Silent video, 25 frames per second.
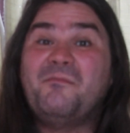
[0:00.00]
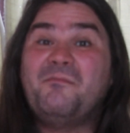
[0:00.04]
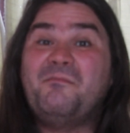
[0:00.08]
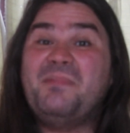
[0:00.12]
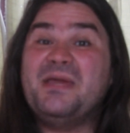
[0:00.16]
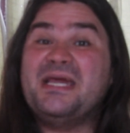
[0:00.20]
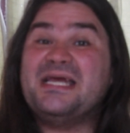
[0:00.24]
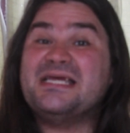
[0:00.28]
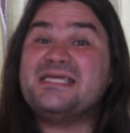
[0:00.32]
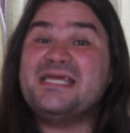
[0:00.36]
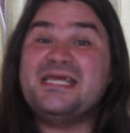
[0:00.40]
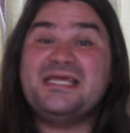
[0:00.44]

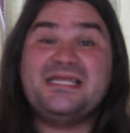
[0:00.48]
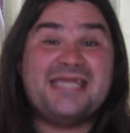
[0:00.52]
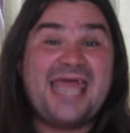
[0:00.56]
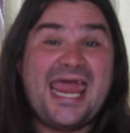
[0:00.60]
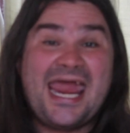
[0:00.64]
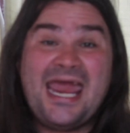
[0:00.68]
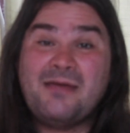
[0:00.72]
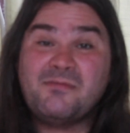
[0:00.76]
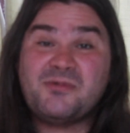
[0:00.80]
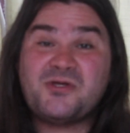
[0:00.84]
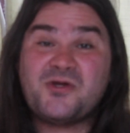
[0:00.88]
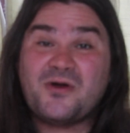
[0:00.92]
Because he
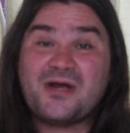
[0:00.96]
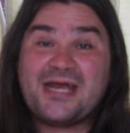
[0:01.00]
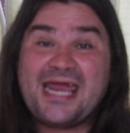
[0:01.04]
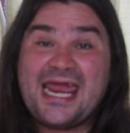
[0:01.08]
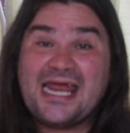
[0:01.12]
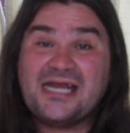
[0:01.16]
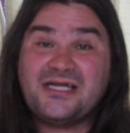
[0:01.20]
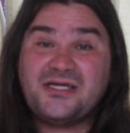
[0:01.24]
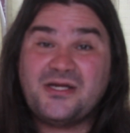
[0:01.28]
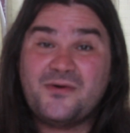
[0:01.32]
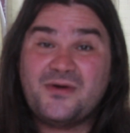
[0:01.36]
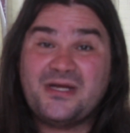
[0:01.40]
damn sure
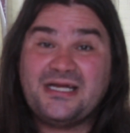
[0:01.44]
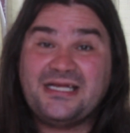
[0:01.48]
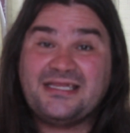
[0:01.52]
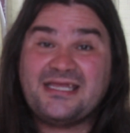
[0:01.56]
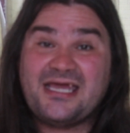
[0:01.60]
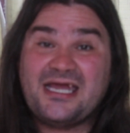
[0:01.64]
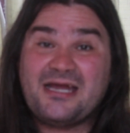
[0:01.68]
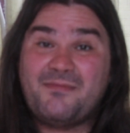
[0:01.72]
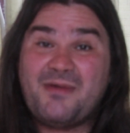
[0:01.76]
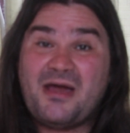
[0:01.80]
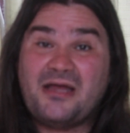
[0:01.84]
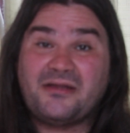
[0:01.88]
can't do
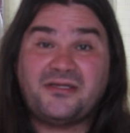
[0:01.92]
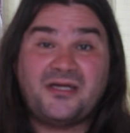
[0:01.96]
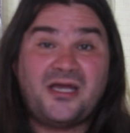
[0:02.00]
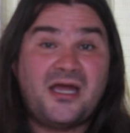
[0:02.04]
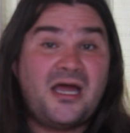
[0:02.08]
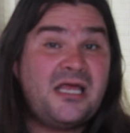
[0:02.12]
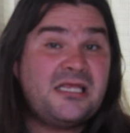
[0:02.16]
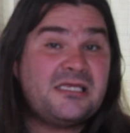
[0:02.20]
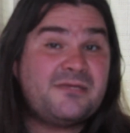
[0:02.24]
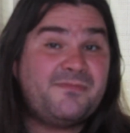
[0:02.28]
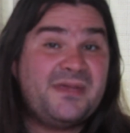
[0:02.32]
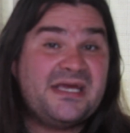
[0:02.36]
anything about the
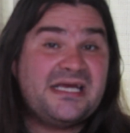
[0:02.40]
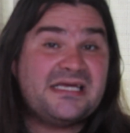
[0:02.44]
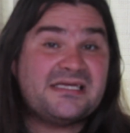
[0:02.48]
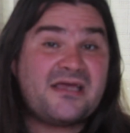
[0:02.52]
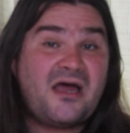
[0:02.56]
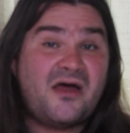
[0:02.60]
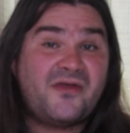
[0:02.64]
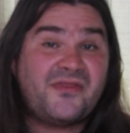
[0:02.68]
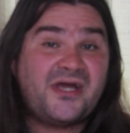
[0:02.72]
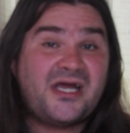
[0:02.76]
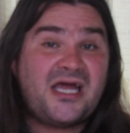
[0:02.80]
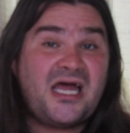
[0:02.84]
guns because
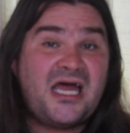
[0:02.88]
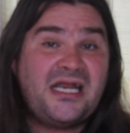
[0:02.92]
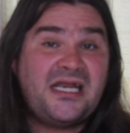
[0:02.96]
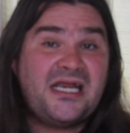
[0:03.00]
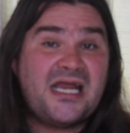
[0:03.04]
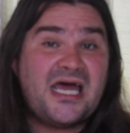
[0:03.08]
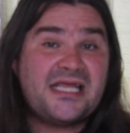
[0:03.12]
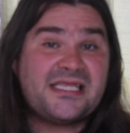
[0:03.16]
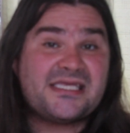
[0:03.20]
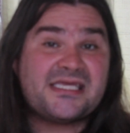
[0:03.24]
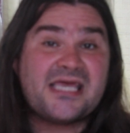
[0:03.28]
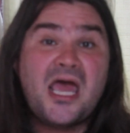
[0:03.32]
all the gun
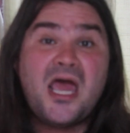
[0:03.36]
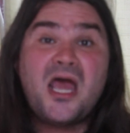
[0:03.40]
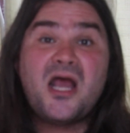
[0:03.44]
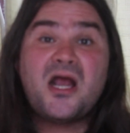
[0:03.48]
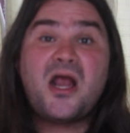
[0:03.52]
nuts